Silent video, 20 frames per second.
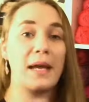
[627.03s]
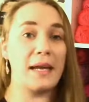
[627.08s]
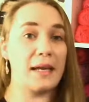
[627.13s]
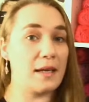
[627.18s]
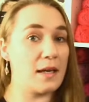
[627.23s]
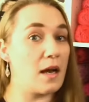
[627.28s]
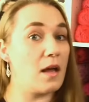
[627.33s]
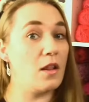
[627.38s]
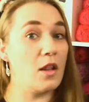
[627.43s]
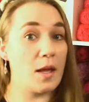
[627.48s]

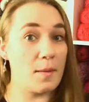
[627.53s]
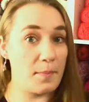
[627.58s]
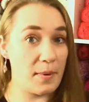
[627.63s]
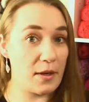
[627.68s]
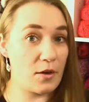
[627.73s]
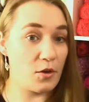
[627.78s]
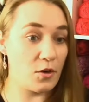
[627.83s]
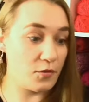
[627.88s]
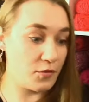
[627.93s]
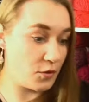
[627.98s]
make a lot
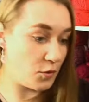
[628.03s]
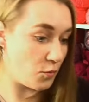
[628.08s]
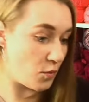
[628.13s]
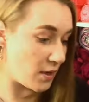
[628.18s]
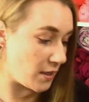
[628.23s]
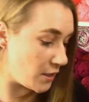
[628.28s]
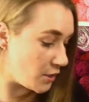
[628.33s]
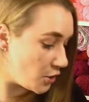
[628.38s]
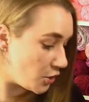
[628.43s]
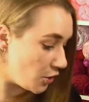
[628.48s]
bigger if you
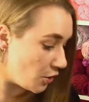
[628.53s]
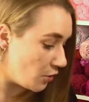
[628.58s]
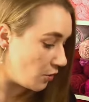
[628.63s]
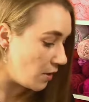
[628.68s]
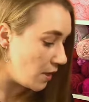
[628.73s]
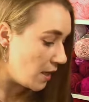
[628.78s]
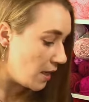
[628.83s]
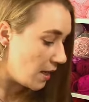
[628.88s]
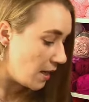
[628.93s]
wanted to.